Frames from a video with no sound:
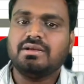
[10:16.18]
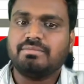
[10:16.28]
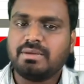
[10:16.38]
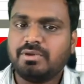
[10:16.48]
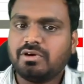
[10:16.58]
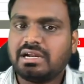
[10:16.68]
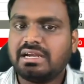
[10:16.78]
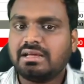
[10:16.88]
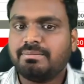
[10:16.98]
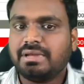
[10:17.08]
Maybe you
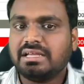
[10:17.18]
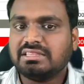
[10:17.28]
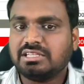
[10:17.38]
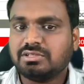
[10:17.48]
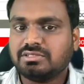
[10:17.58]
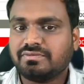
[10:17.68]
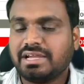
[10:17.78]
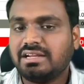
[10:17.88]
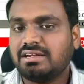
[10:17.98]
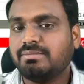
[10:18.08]
end up paying
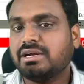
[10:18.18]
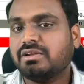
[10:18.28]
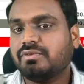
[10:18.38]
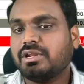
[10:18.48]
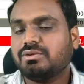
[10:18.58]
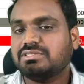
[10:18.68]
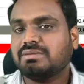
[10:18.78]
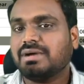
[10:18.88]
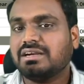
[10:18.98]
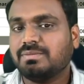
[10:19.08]
3,500, but if you are
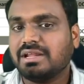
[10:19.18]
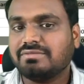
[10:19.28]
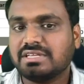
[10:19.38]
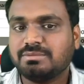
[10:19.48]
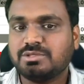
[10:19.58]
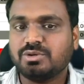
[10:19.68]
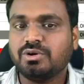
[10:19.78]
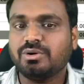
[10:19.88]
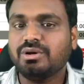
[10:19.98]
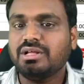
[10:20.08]
using multiple apps of
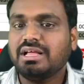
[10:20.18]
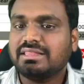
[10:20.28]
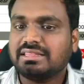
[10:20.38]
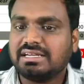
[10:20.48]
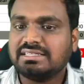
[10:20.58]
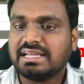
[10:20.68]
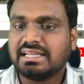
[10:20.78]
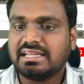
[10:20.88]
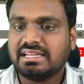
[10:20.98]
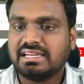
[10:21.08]
Zoho, that is
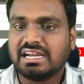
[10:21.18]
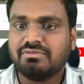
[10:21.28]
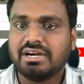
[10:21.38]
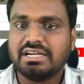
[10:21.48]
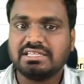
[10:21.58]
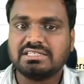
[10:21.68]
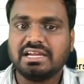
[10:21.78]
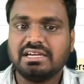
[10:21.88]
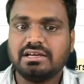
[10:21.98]
again an advantage, right?